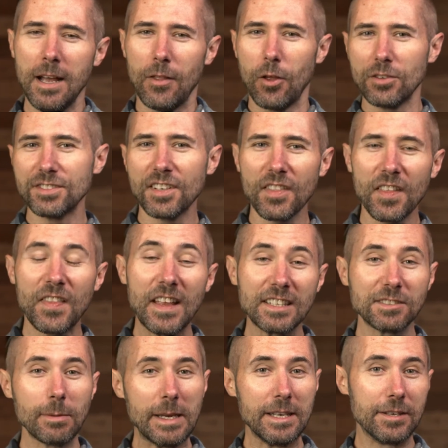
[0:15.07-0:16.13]
Those are the
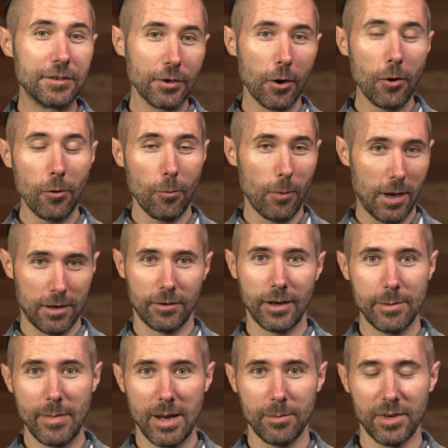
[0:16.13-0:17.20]
things we don't want to
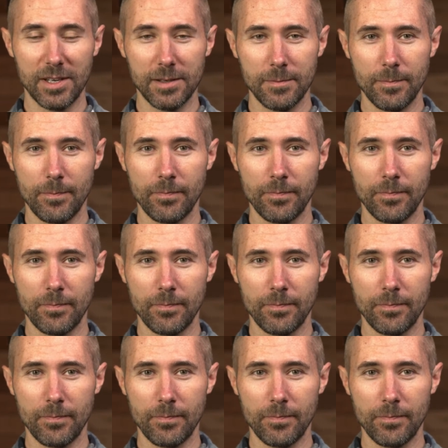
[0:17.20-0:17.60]
remember.